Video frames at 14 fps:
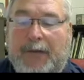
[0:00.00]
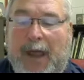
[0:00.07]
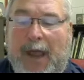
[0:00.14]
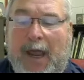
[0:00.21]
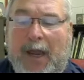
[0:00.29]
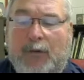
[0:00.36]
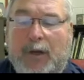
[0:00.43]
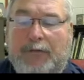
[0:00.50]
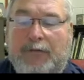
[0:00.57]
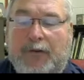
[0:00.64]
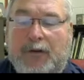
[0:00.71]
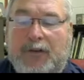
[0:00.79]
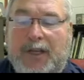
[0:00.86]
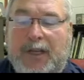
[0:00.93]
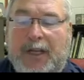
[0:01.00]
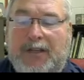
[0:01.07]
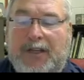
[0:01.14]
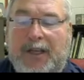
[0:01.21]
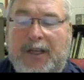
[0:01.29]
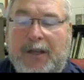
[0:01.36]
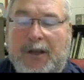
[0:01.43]
adequate
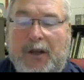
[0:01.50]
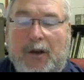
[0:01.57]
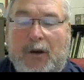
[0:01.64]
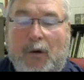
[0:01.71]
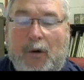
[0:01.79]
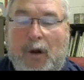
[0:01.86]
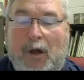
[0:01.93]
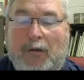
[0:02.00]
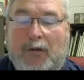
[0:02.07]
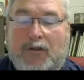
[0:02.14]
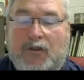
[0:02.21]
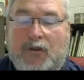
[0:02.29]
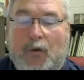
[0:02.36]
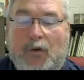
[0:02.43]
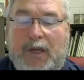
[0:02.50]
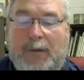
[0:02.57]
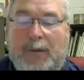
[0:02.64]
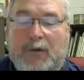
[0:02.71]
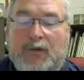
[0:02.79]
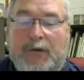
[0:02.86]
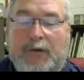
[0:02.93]
fertility or other soil
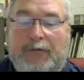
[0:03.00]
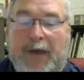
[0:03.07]
chemistry